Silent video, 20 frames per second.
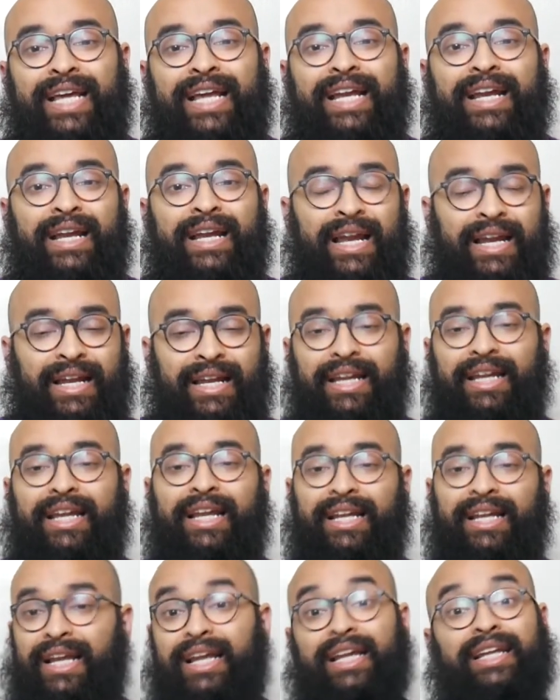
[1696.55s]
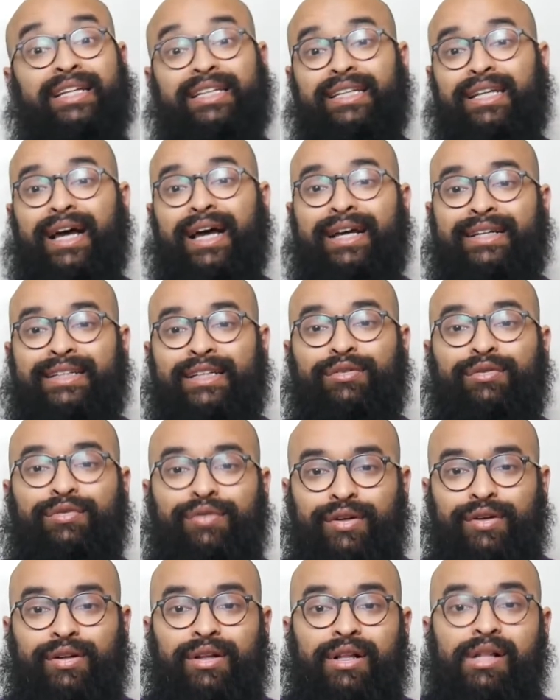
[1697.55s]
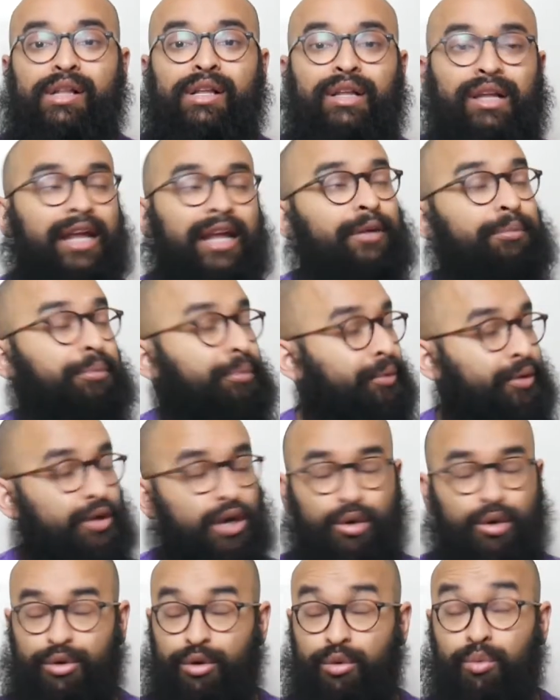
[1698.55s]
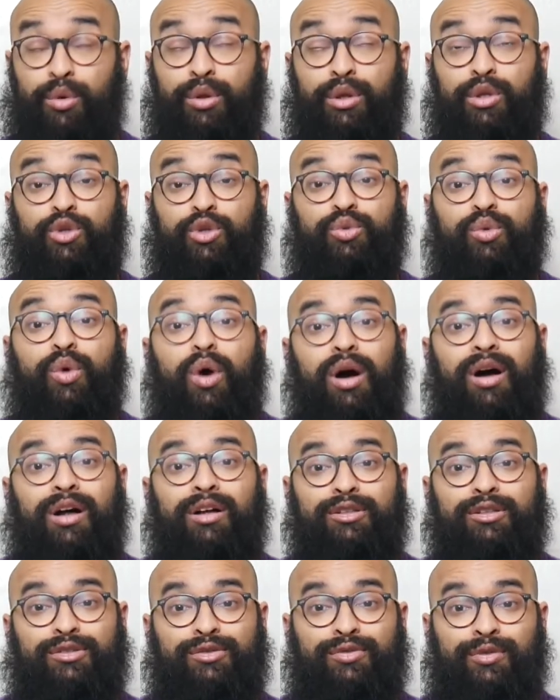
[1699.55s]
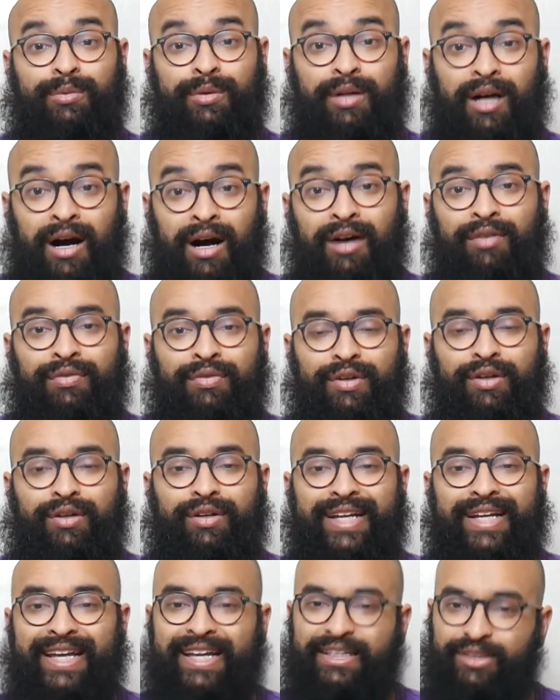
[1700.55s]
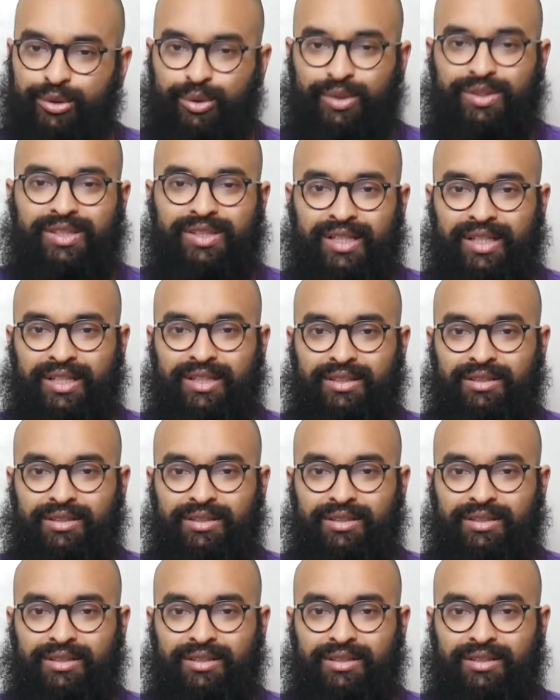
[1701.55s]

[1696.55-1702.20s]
And then I can feel like, the withdrawals from coffee are interesting.